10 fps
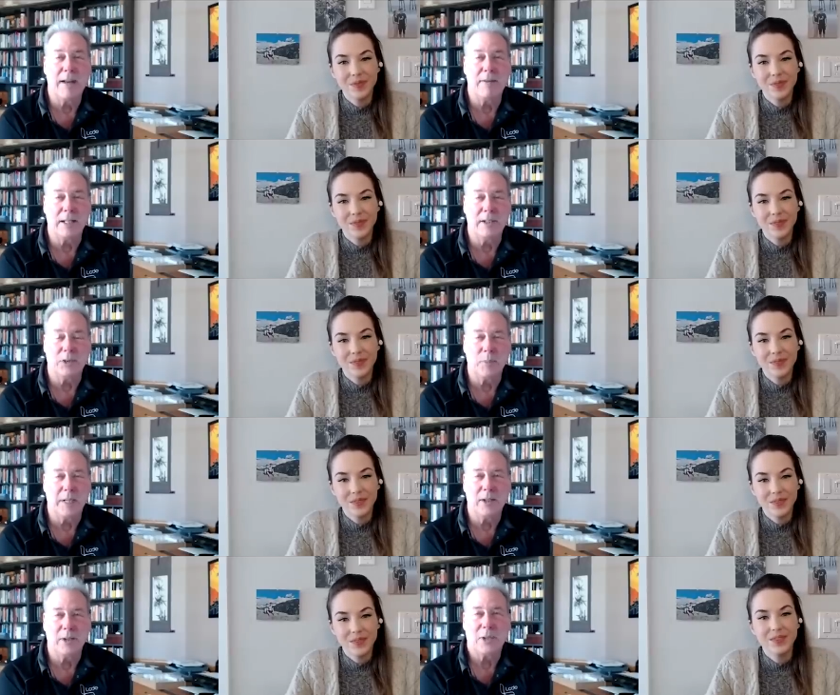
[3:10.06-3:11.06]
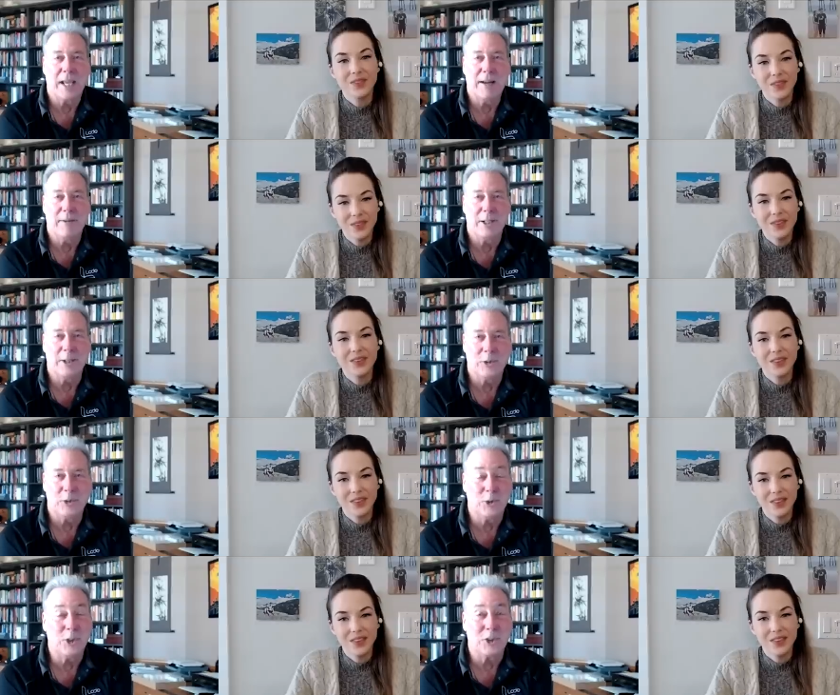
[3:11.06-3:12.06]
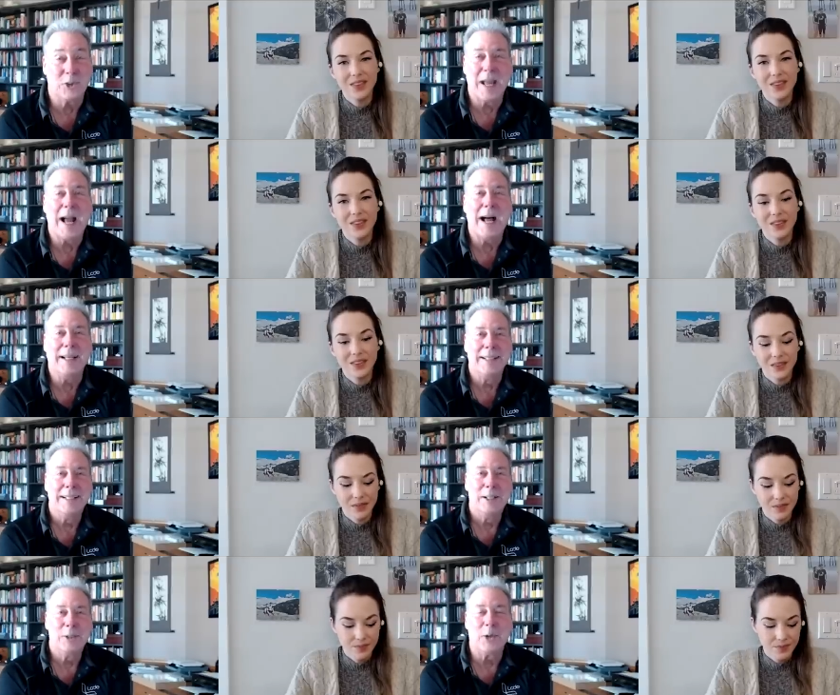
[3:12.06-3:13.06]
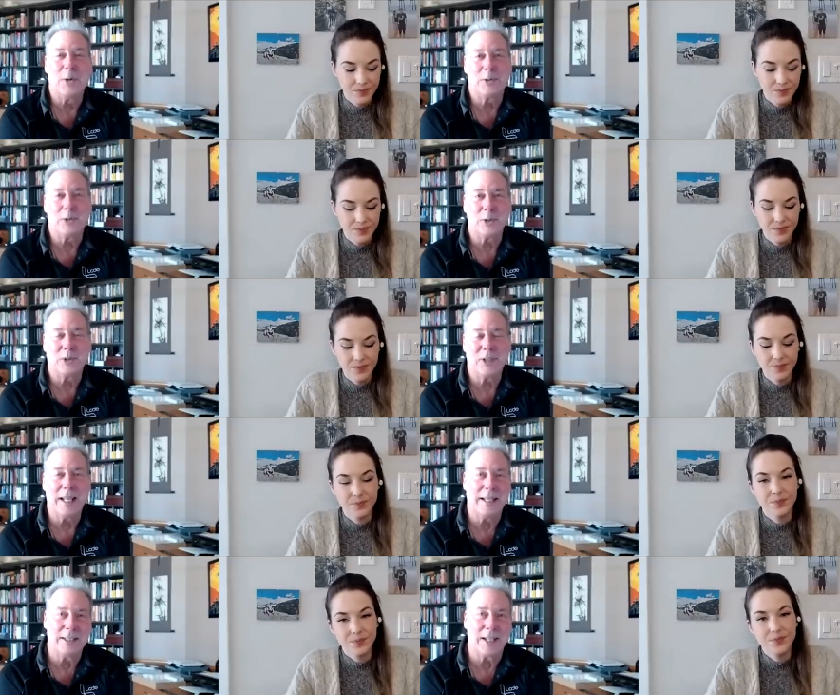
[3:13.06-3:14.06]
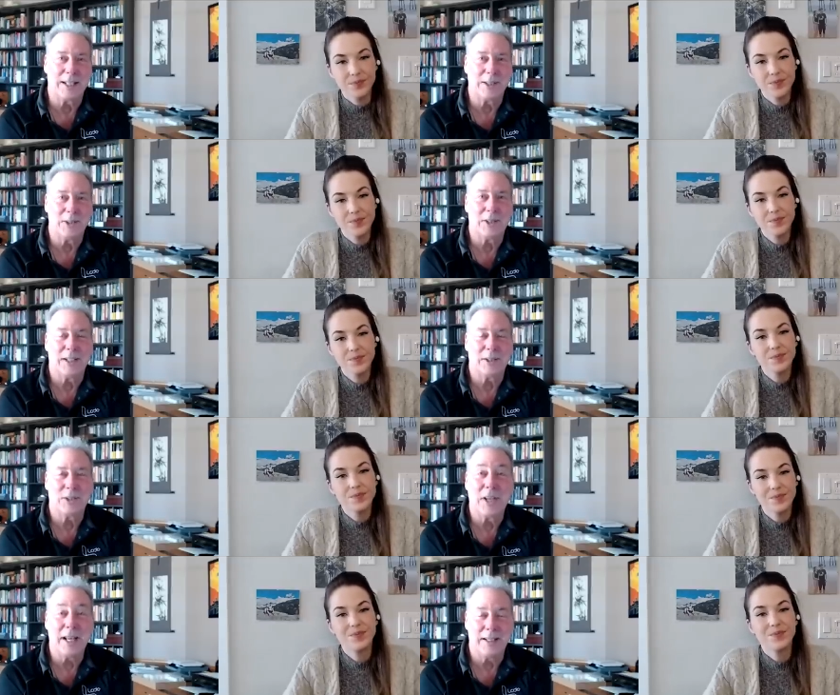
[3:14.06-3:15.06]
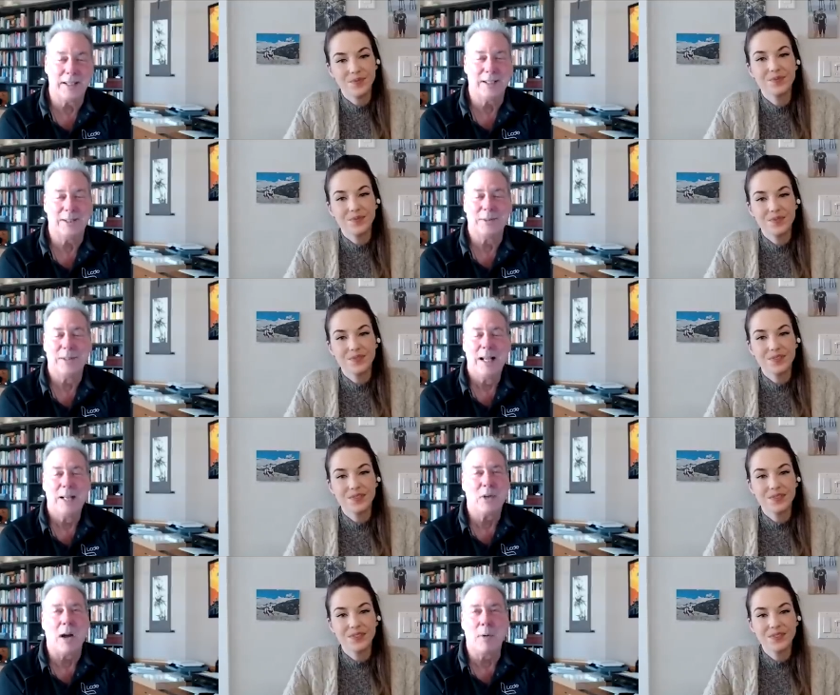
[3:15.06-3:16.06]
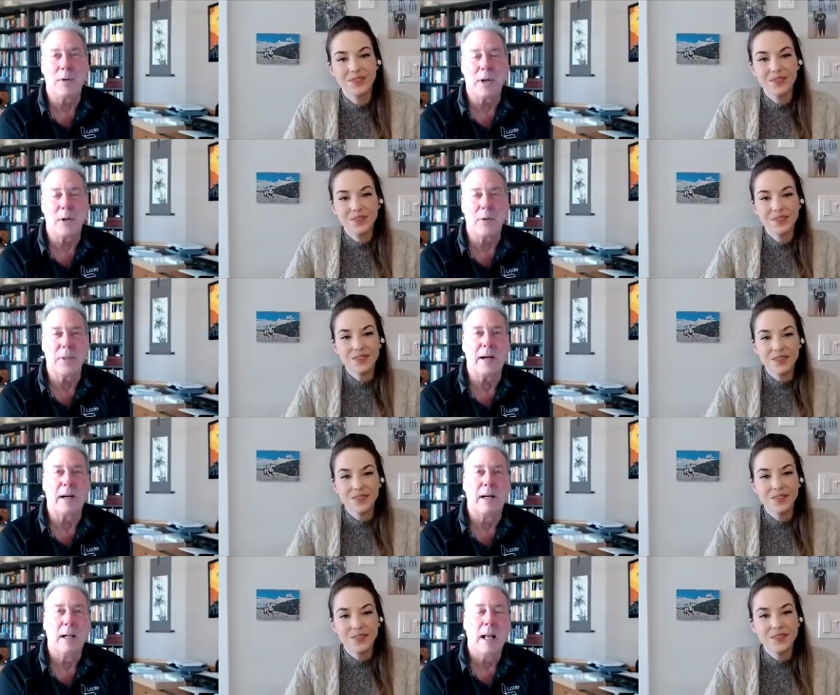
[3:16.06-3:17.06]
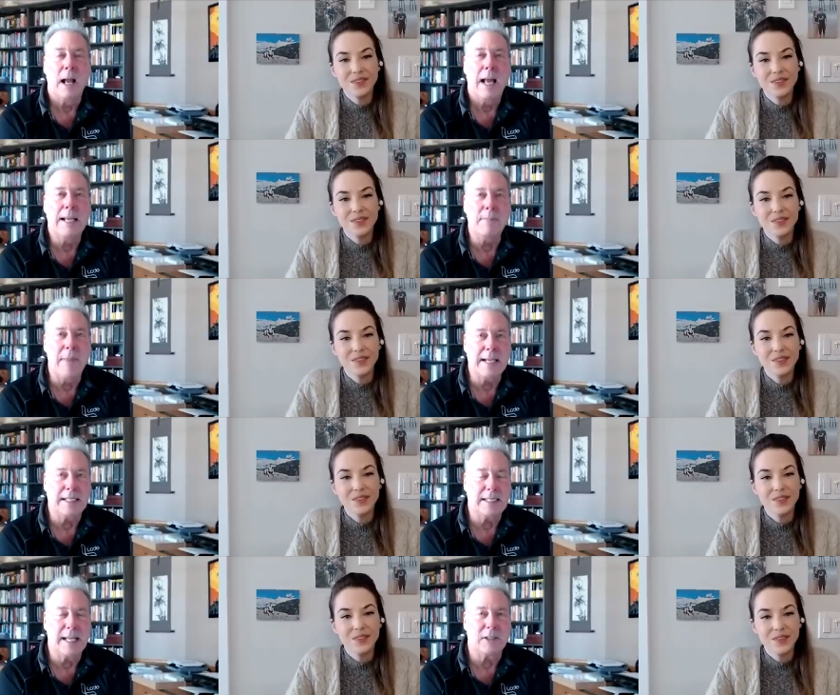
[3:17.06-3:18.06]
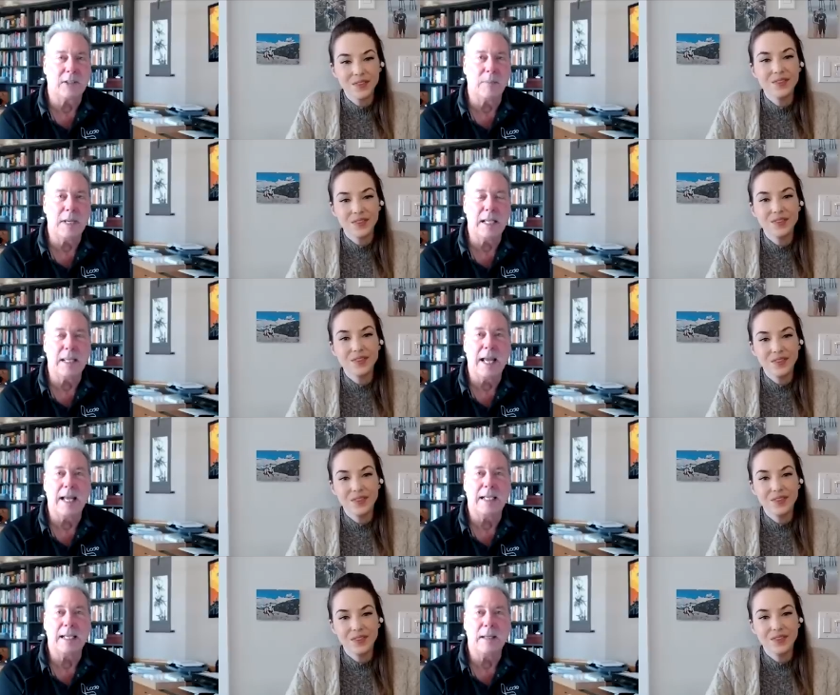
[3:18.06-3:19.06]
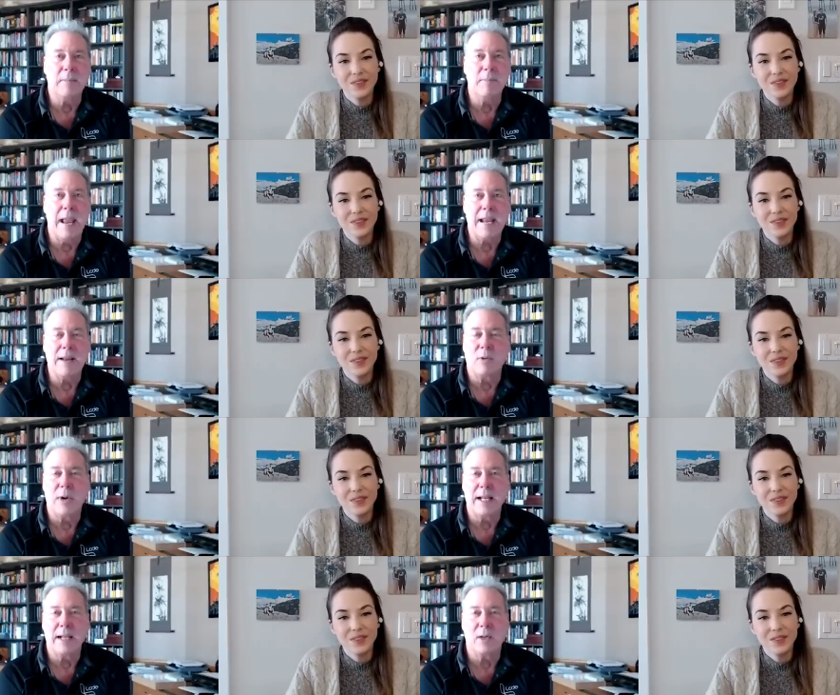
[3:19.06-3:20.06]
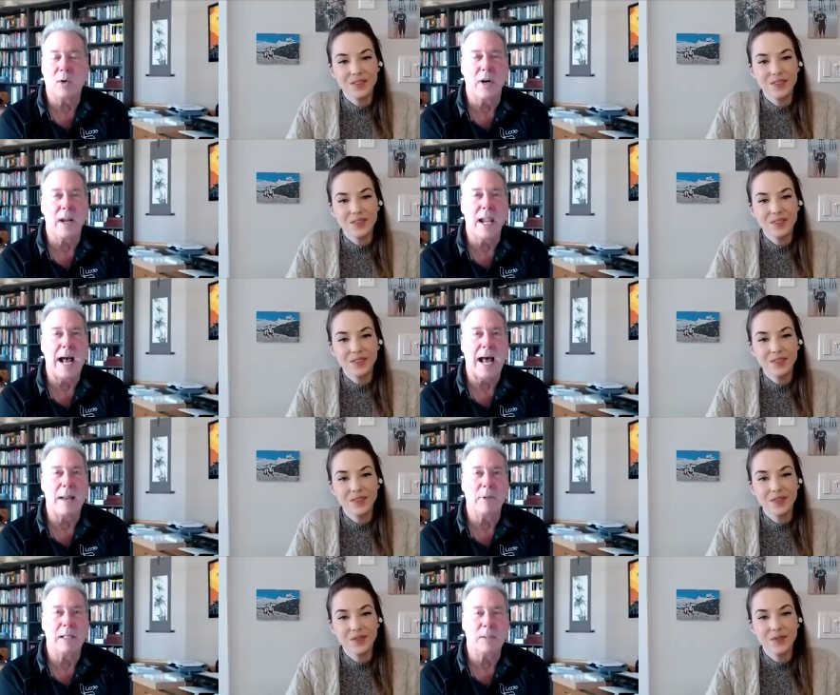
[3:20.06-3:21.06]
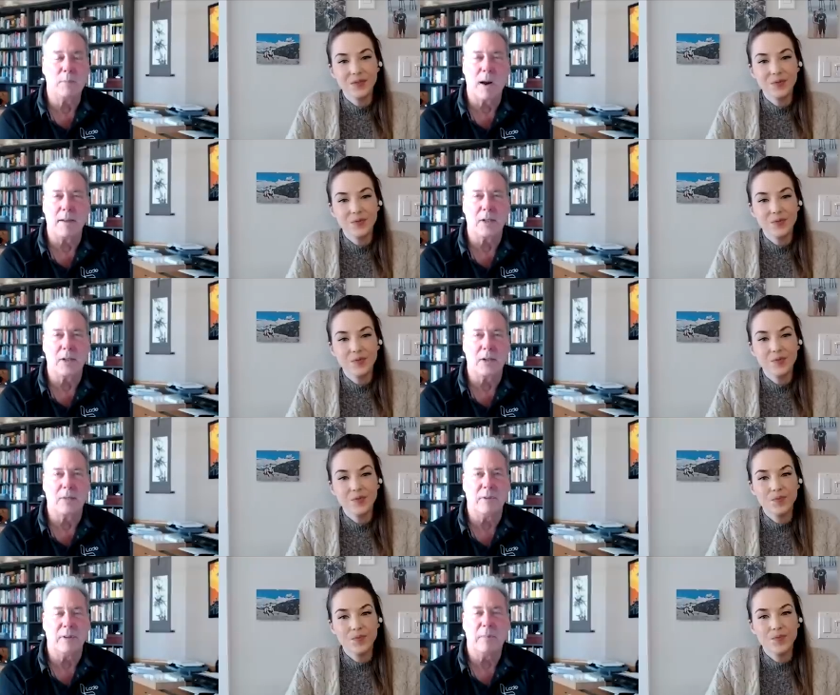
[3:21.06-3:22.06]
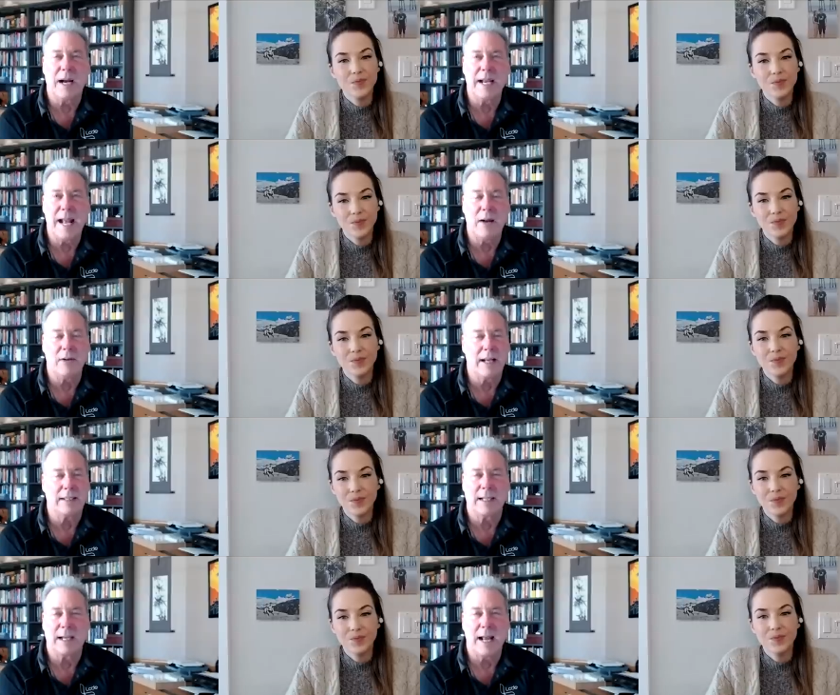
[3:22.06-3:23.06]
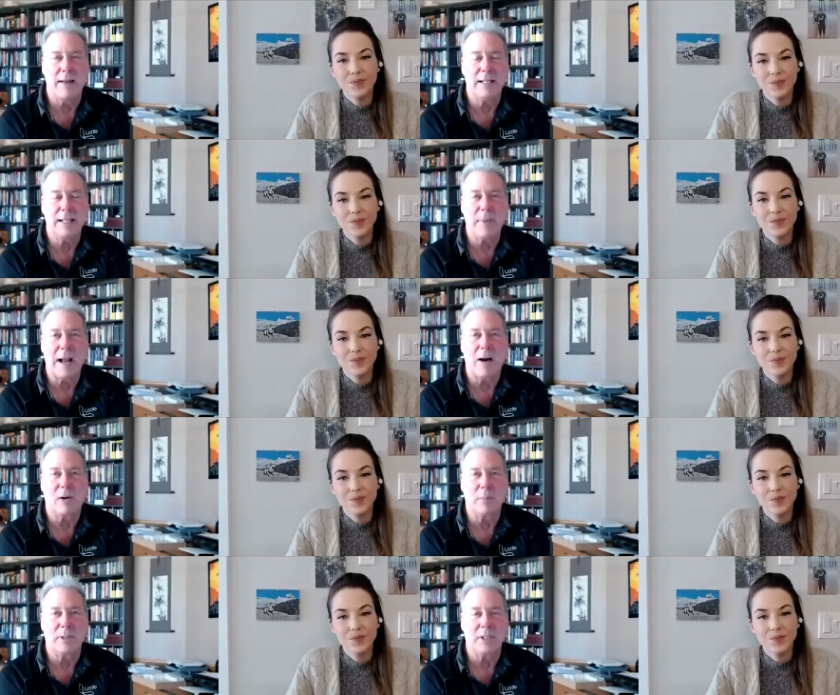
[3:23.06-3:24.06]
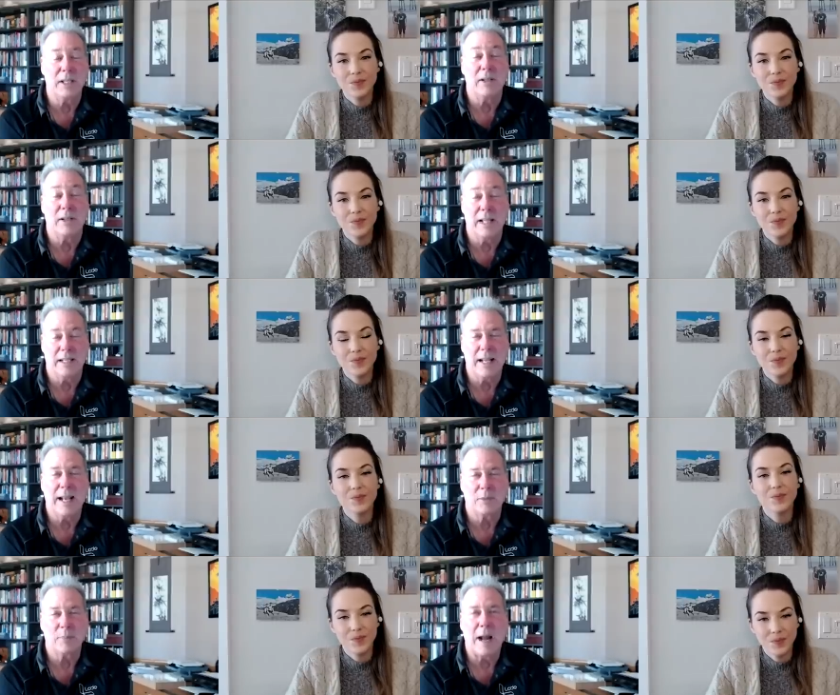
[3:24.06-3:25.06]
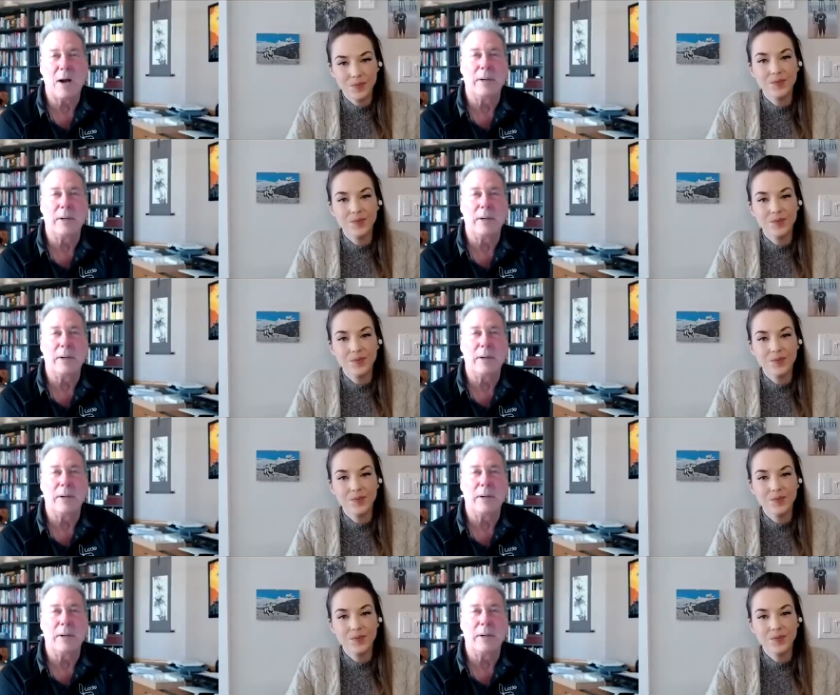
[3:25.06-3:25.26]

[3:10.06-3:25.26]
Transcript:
Speaker 1: evidence, but hearsay evidence is just that. So and so said that such and such said, you know. So I won't go there it makes sense to me that he may have read it or not, but he's probably heard of it by now. Not that I have any power, but the internet has power.